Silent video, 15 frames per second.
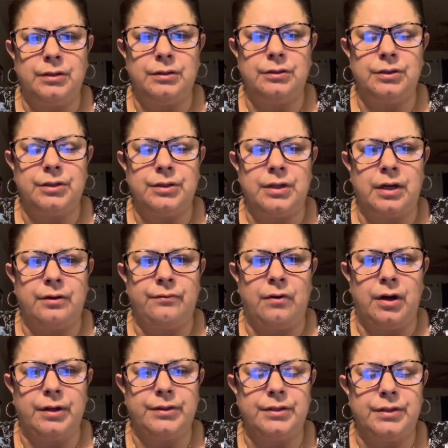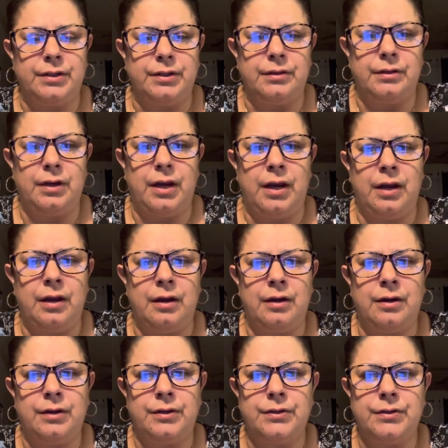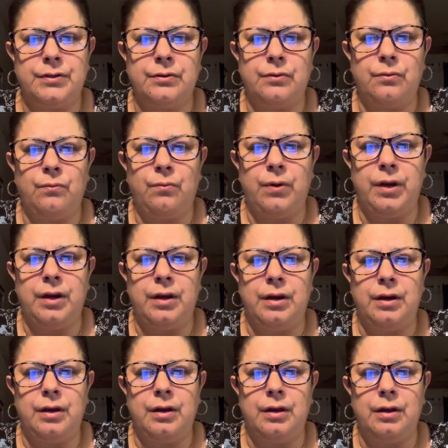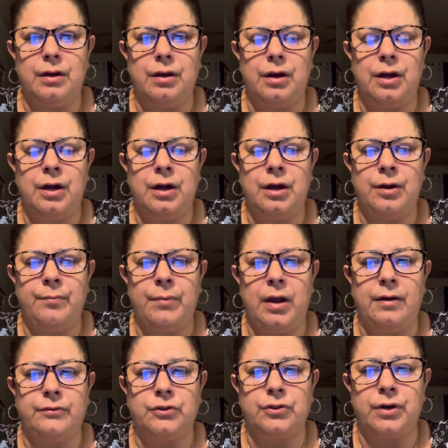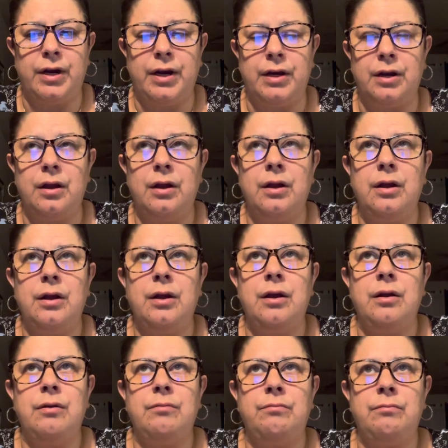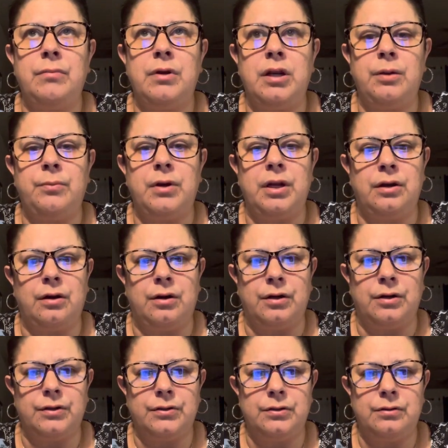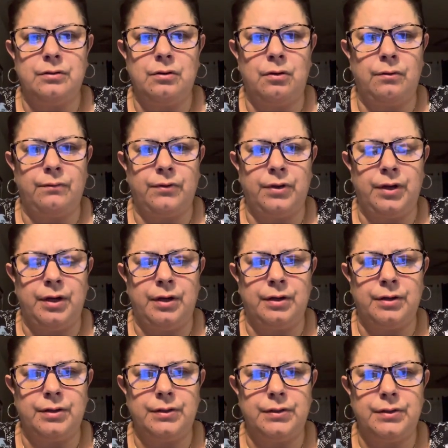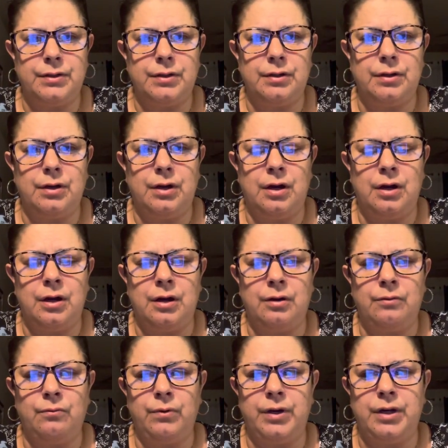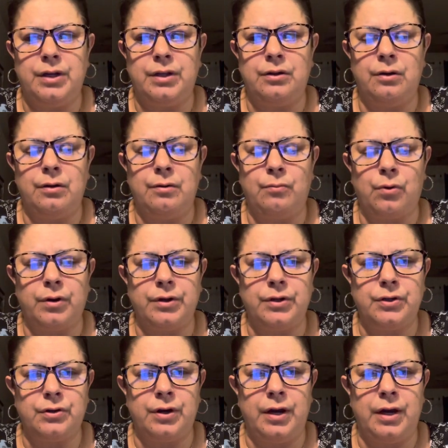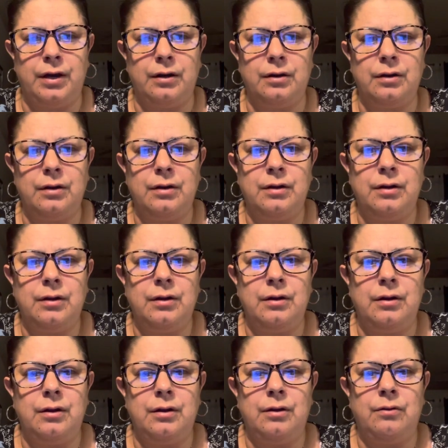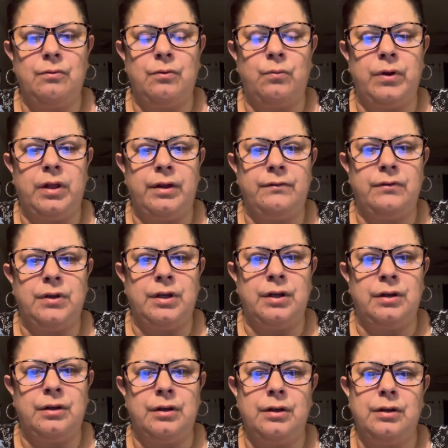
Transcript: just out of Austin, and we have trained many dogs over the years. We did the board and train when we lived in